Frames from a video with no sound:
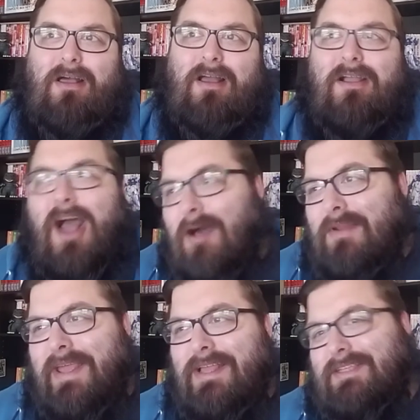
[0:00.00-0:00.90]
a
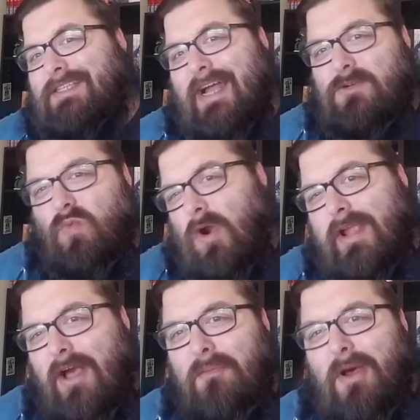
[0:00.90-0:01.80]
comedy slash
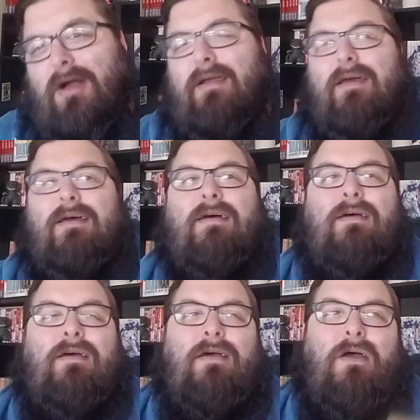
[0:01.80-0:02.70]
workout manga
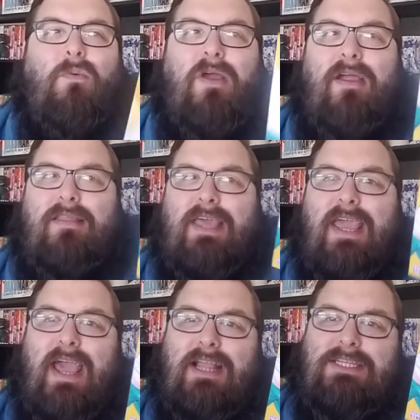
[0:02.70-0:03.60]
where
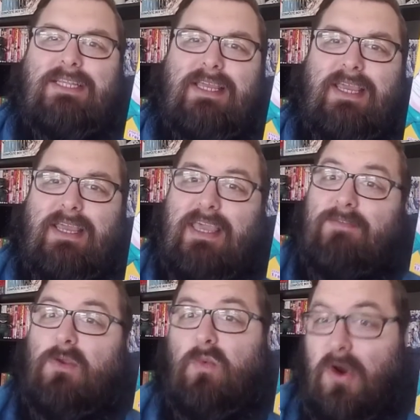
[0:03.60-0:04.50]
they actually
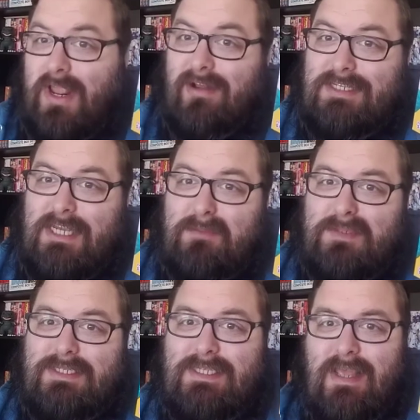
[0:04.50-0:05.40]
give you workout
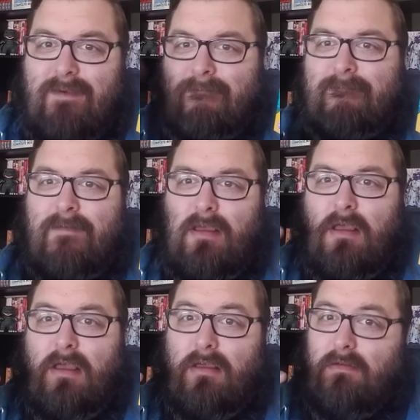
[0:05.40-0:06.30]
tips
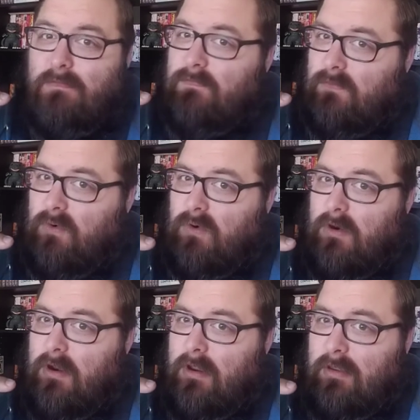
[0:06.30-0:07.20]

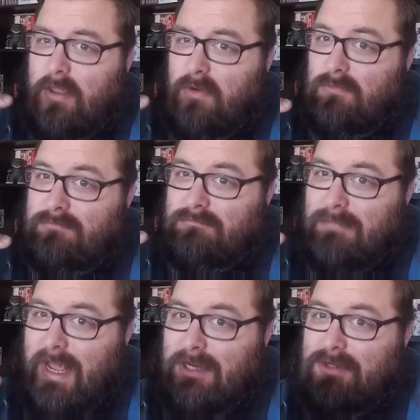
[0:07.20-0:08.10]
for you,
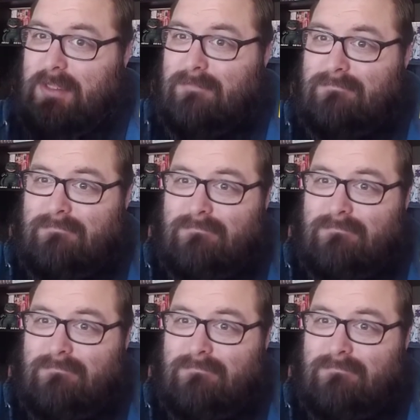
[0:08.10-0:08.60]
actually.